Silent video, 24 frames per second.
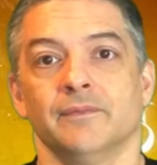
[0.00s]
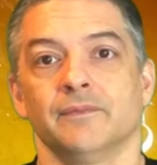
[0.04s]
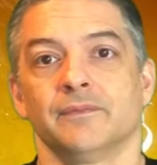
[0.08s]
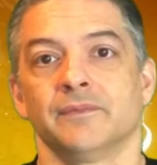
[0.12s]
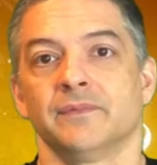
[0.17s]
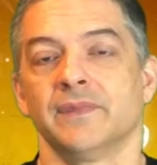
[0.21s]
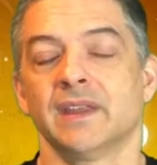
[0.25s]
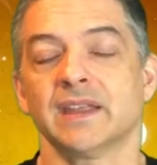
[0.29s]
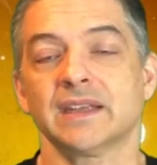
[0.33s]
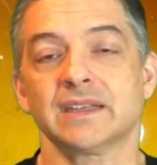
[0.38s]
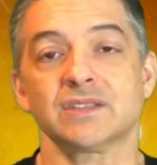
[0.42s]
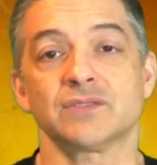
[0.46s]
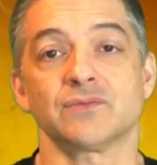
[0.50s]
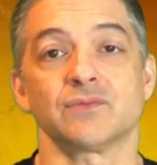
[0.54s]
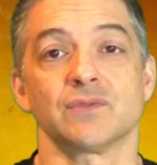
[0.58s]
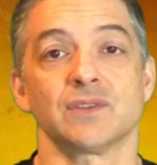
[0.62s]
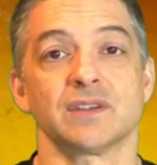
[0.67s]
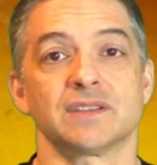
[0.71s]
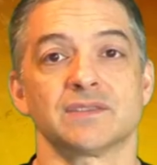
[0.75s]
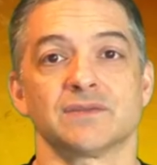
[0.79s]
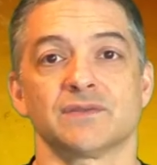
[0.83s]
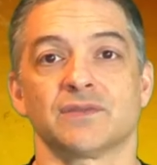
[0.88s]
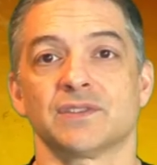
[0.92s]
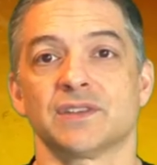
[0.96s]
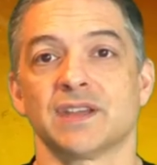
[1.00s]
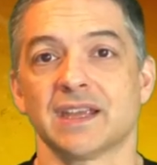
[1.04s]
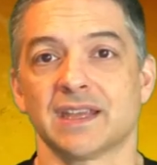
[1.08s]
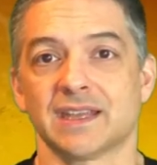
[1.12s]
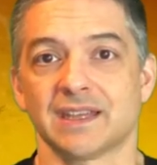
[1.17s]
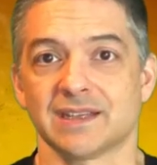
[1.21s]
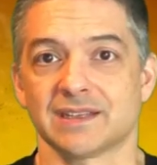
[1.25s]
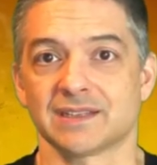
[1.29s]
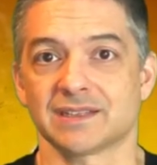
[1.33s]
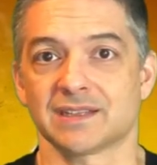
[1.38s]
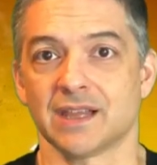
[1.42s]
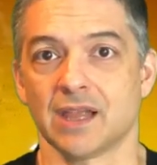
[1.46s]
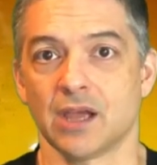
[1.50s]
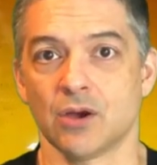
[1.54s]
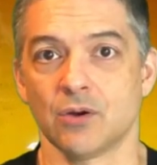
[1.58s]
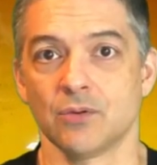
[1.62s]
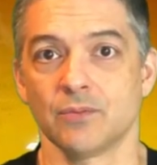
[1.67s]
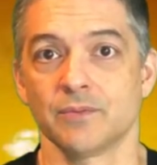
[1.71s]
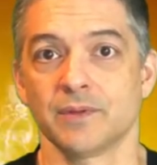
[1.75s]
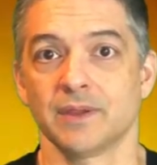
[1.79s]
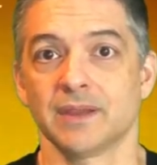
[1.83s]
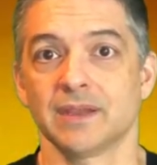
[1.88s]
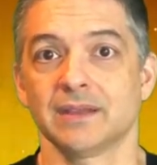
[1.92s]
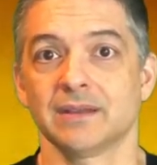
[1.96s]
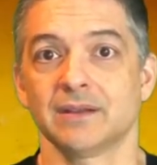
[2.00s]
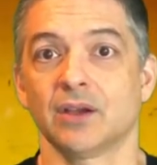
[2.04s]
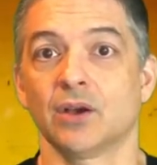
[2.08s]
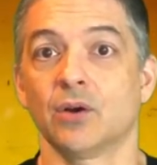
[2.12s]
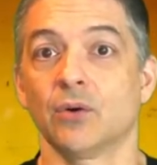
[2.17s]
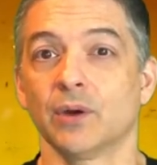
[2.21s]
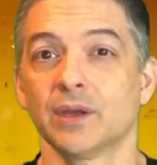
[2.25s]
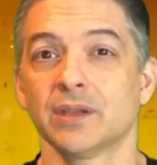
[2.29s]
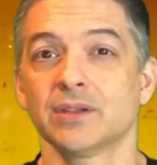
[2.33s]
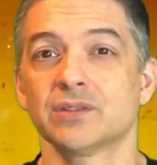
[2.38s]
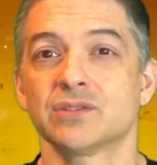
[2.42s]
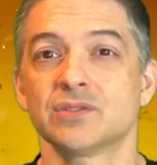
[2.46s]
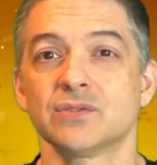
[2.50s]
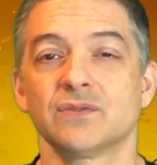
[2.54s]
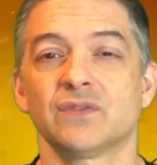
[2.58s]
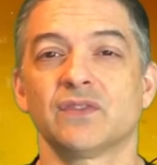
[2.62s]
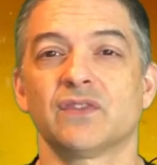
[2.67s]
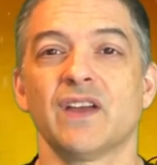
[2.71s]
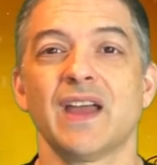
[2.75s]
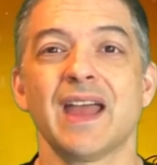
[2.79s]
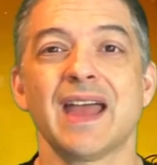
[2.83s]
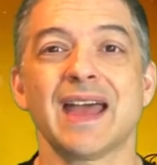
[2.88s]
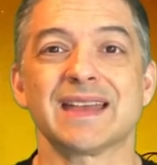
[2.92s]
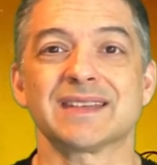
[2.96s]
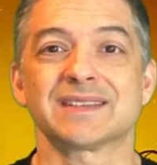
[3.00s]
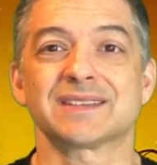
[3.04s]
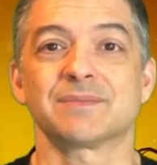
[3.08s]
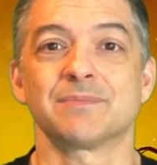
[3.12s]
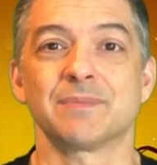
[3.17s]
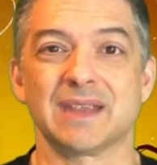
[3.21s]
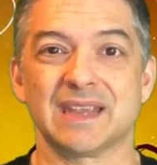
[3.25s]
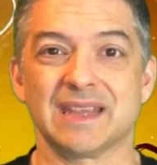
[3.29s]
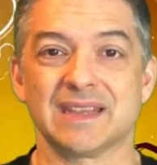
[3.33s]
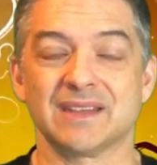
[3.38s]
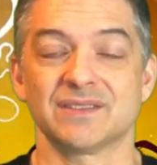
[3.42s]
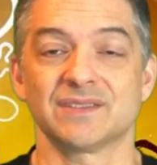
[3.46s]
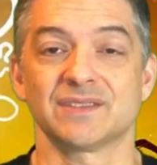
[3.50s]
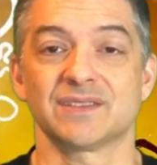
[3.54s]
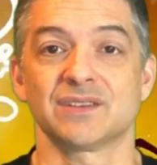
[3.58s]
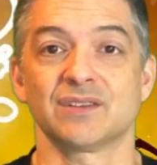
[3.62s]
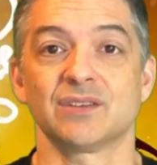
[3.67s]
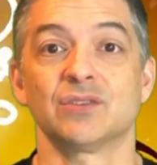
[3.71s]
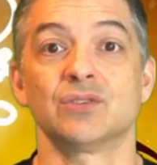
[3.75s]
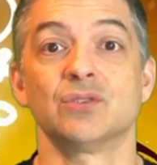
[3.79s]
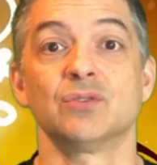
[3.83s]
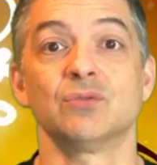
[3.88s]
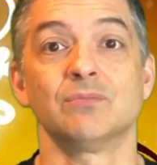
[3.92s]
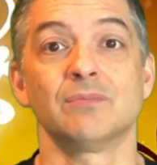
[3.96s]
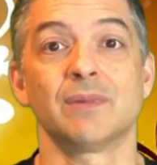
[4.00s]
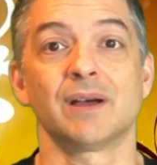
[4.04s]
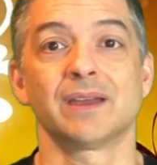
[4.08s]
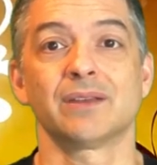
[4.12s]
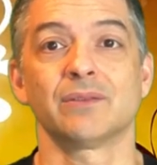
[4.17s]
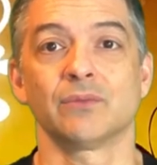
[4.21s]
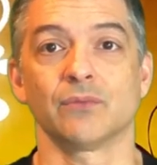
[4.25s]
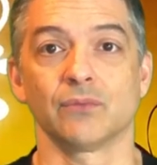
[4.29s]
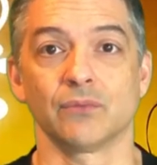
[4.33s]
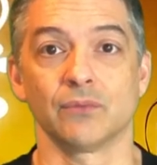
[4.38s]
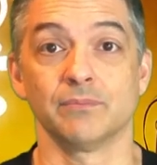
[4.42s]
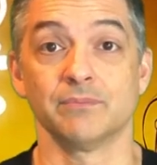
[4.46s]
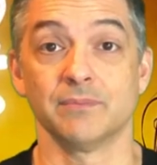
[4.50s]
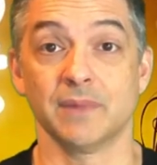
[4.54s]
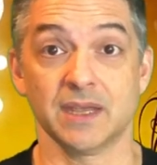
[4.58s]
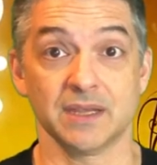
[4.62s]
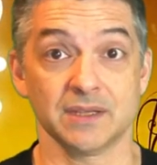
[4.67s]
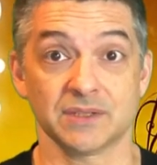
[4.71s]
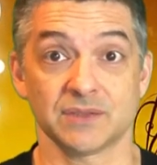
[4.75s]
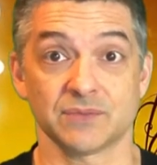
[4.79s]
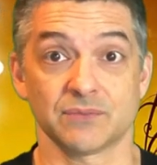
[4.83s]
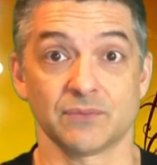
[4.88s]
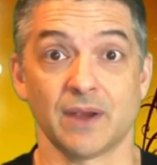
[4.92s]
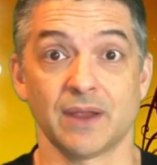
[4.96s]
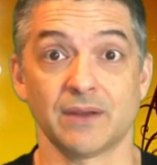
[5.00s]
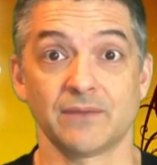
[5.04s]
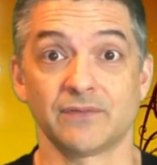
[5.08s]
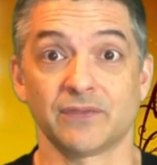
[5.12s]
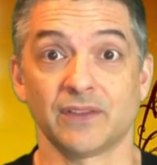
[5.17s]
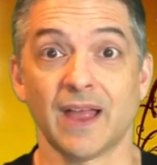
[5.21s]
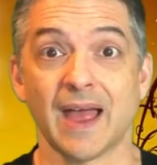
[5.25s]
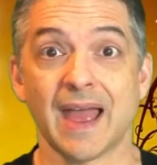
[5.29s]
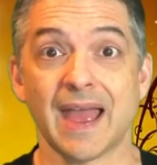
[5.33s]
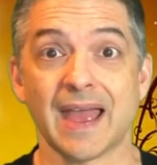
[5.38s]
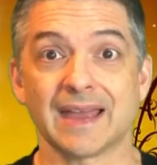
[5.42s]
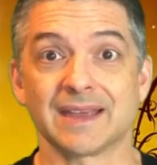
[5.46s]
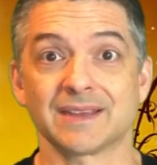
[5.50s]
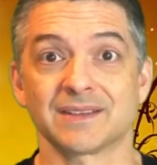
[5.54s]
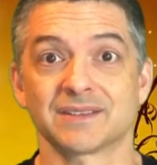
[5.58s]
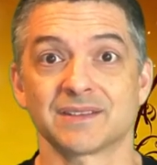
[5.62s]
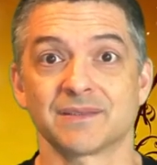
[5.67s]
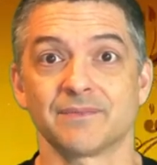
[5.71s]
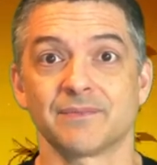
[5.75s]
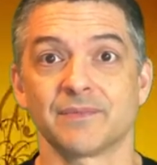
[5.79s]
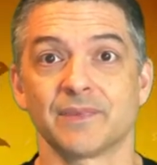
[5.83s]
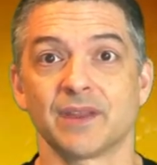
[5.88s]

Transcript: Next reason for taking it slow, going too fast means you might miss red flags.